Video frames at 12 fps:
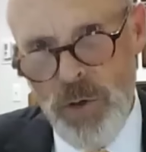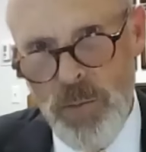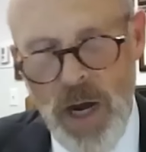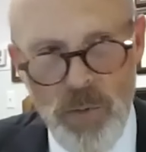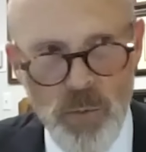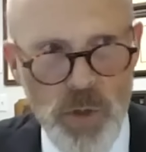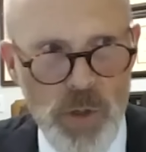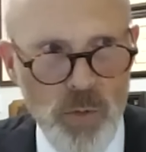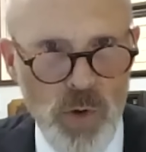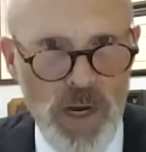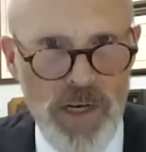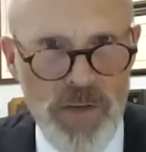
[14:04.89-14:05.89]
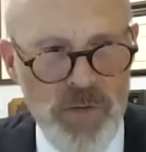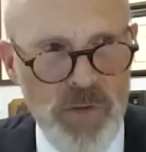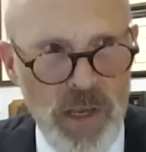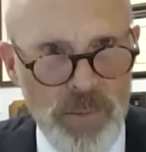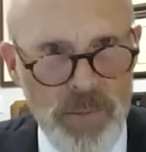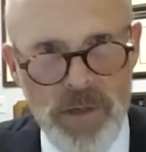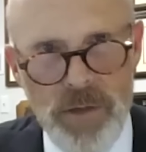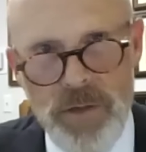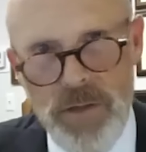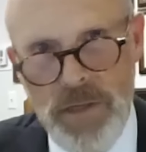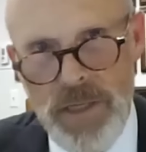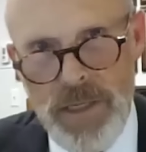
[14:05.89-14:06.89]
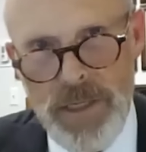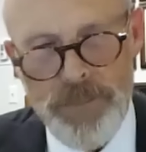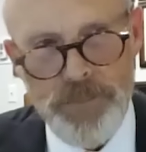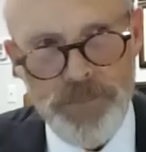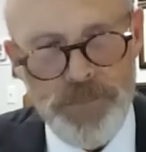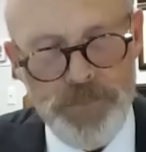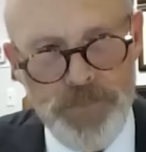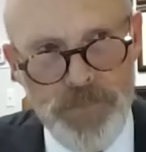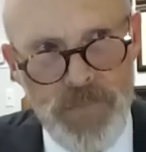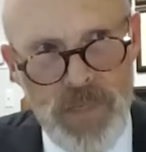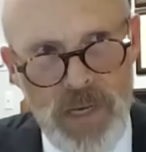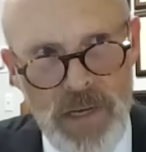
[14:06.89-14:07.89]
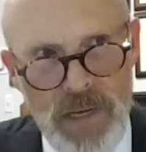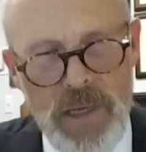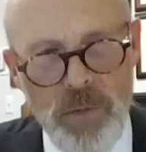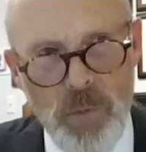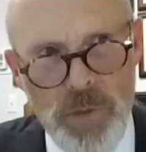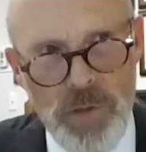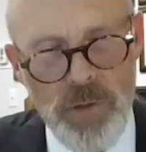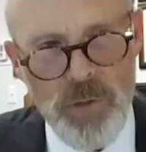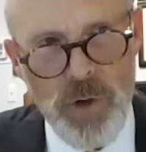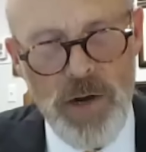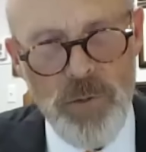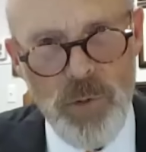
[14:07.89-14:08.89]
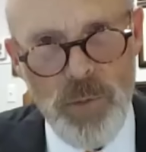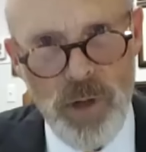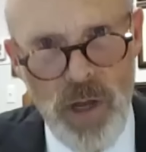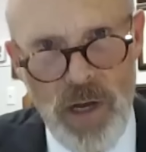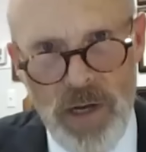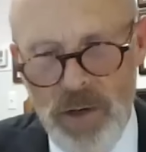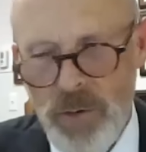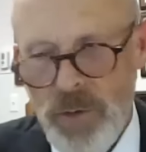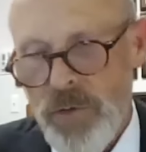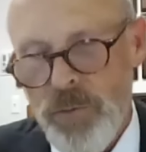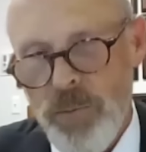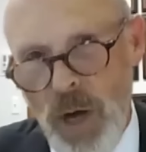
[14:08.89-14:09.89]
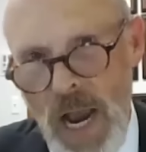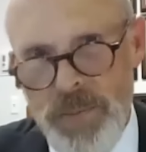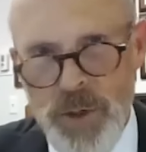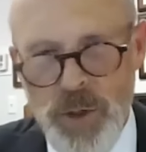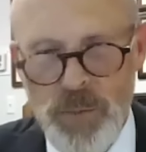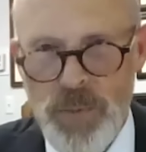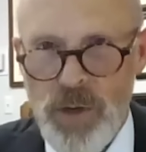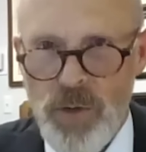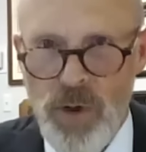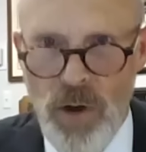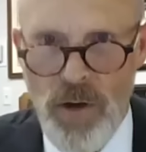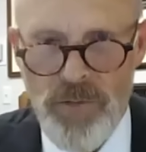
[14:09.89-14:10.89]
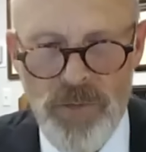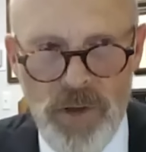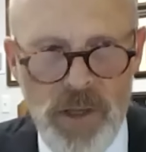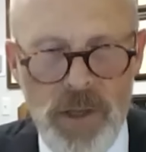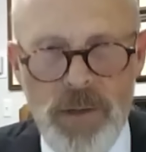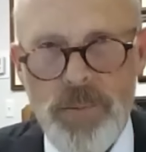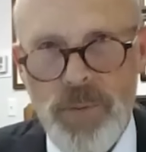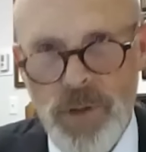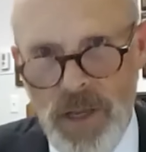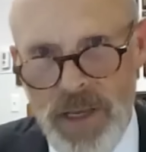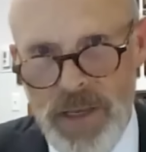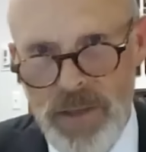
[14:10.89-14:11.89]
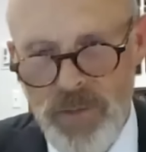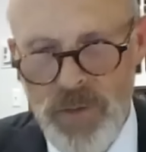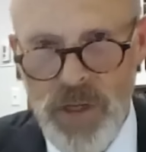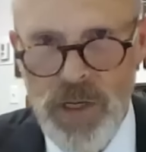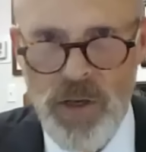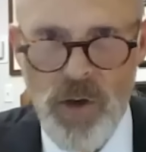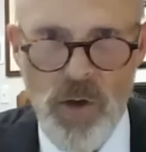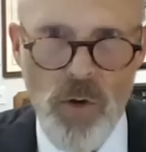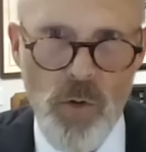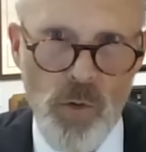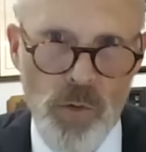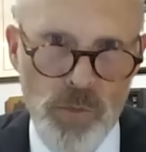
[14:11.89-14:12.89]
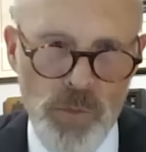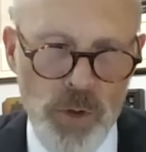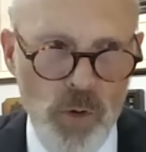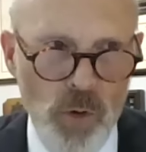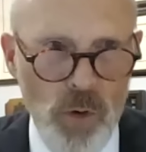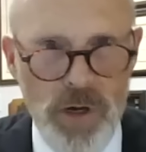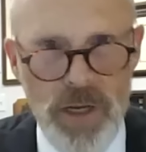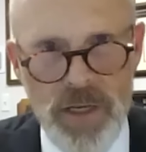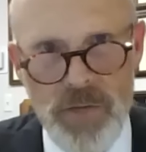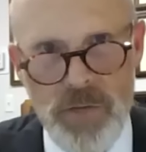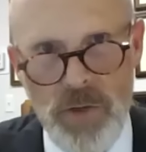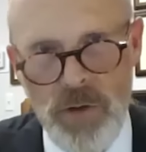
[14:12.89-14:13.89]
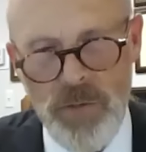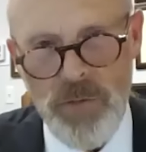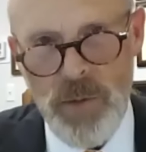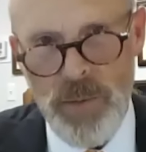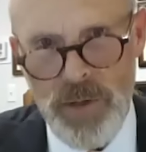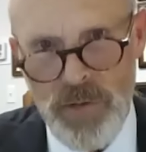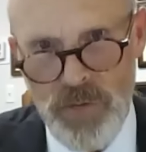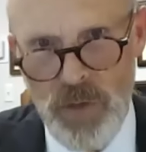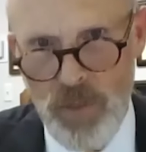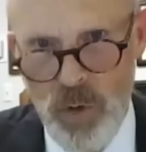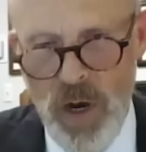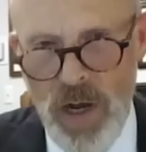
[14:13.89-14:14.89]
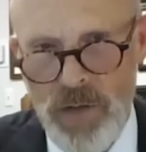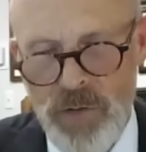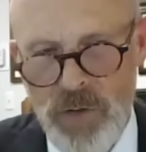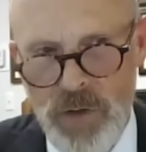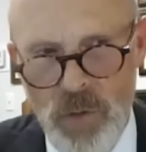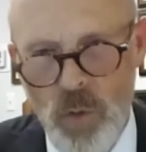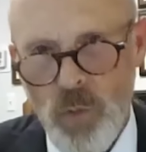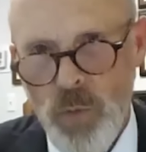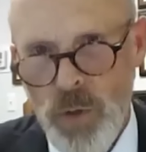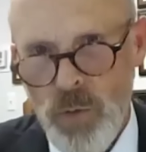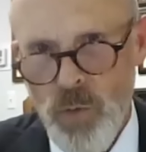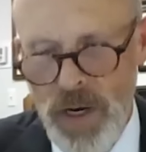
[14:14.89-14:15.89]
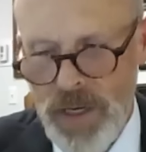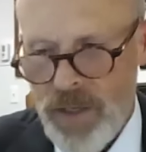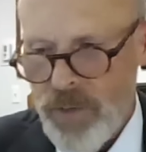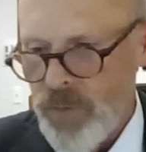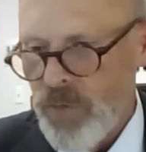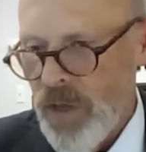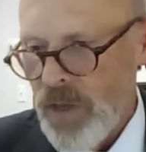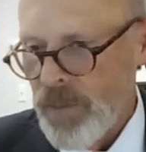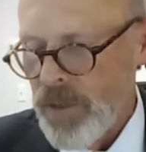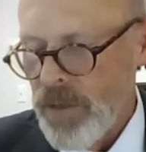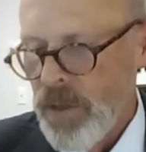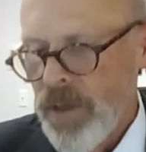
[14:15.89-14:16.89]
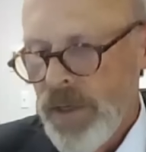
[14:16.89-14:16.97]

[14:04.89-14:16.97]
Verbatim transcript: you might rewrite a statement um, I think what they're trying to apply here is perhaps you're better off playing the video or the recording instead of somebody summarizing or rewriting a statement.